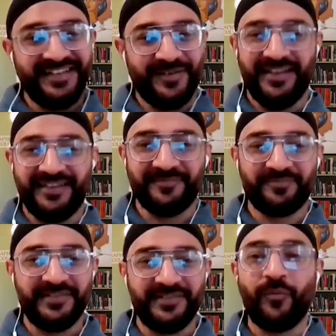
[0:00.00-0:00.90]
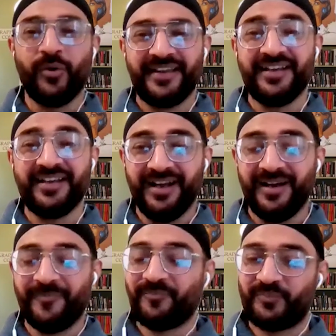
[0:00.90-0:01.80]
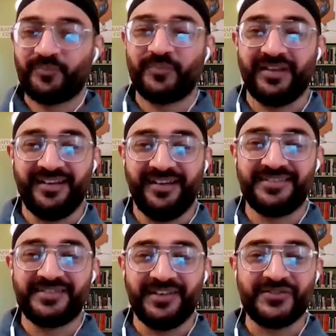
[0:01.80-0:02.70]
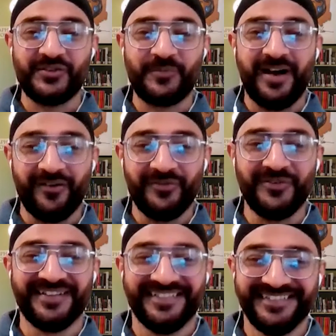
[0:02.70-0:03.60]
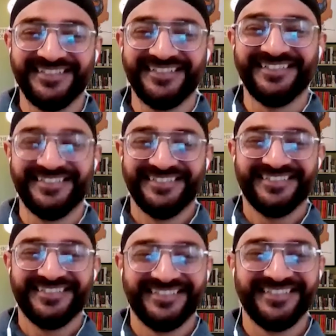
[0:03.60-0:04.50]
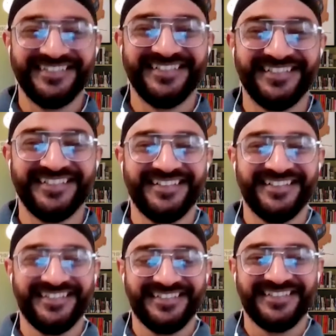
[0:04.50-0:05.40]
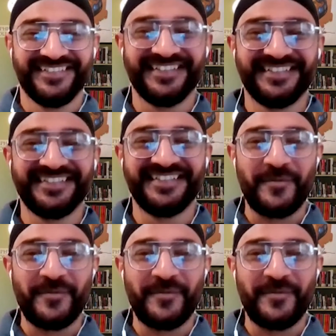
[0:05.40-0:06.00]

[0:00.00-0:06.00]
I mean, networking, uh, uh, it's, it's so powerful. Yes, it is. Yes, it is.